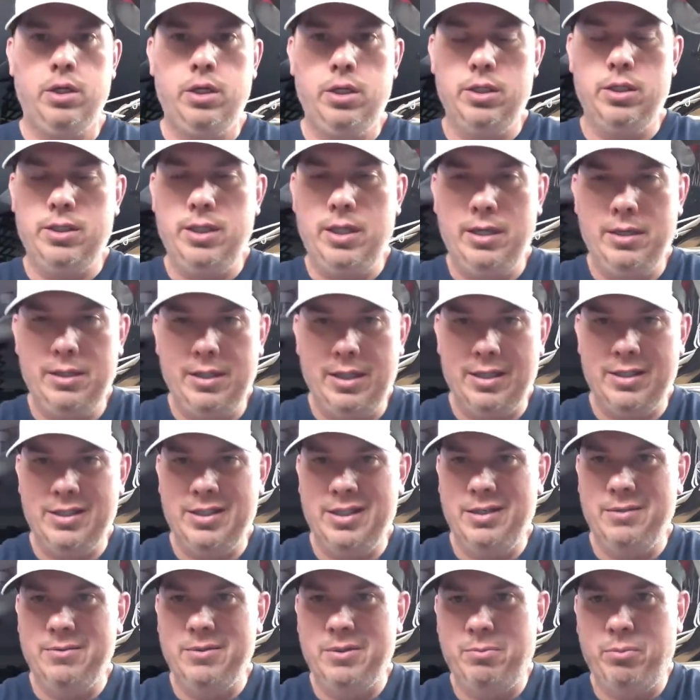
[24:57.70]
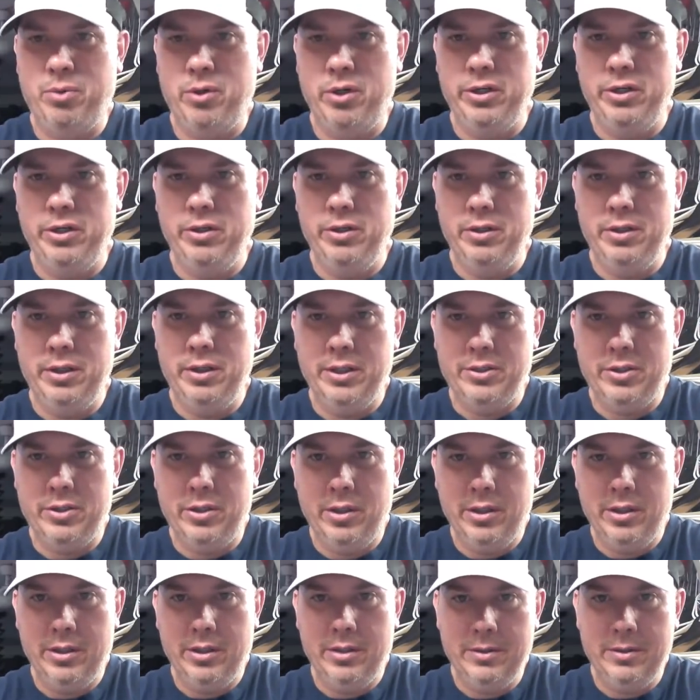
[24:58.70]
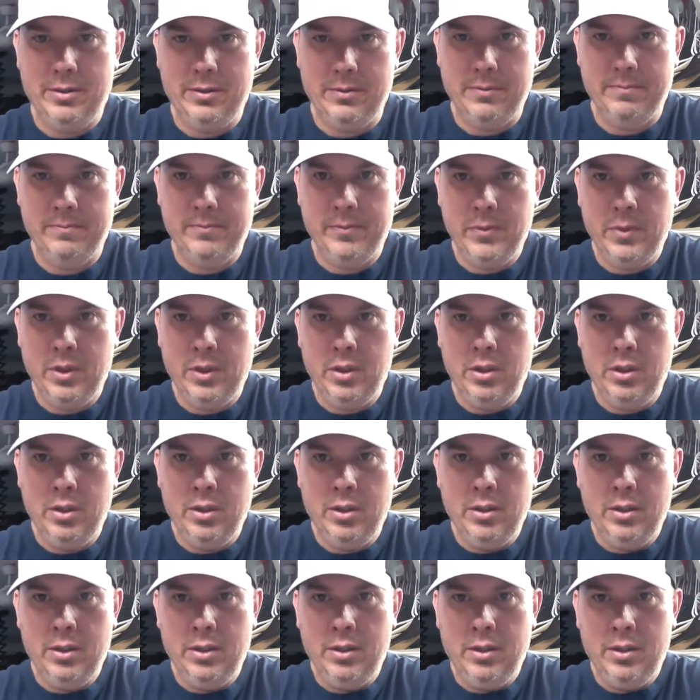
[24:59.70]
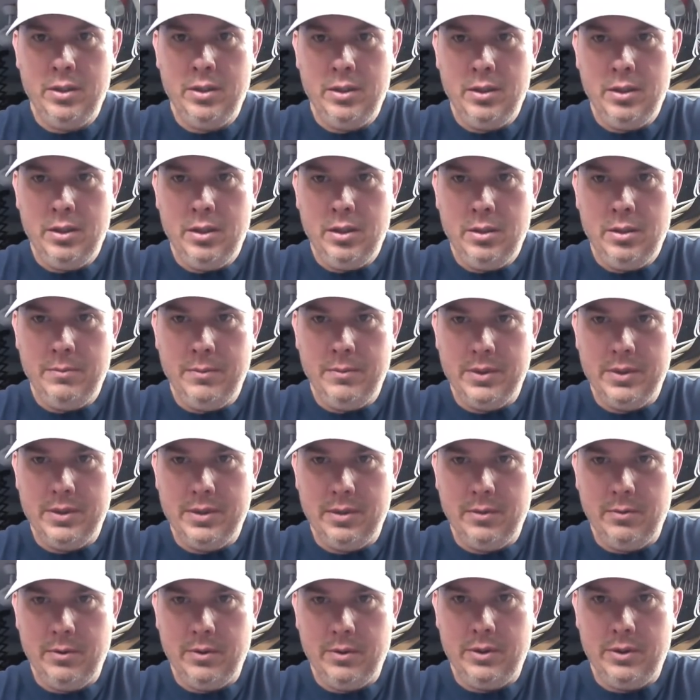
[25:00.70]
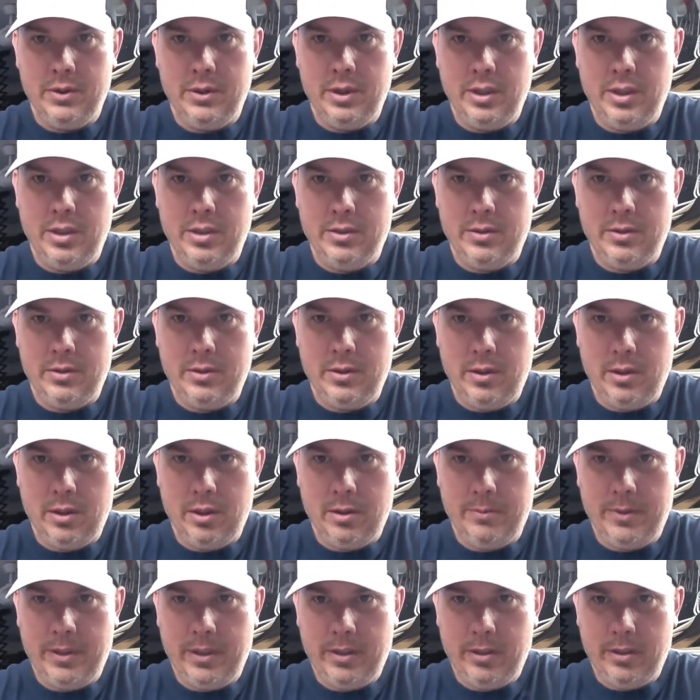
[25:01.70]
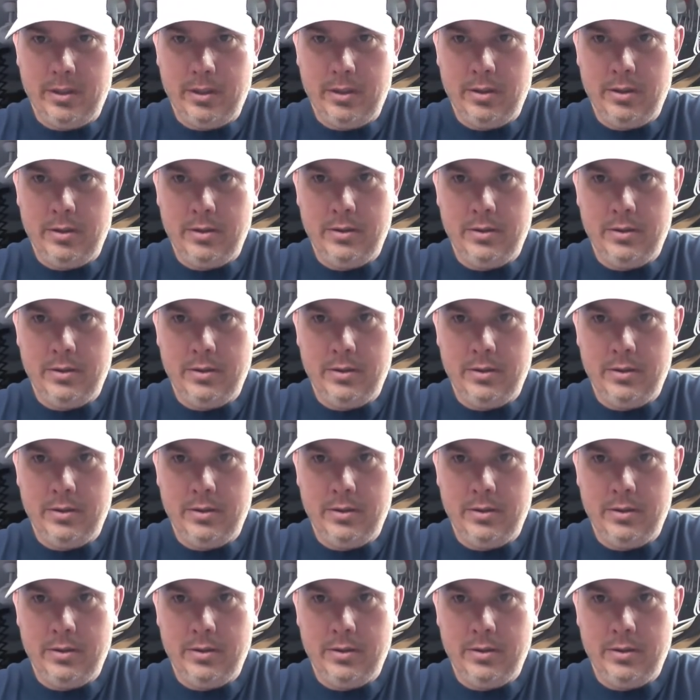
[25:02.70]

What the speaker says: It's like I said, it was pretty good yesterday. So let me see what you guys are talking about here.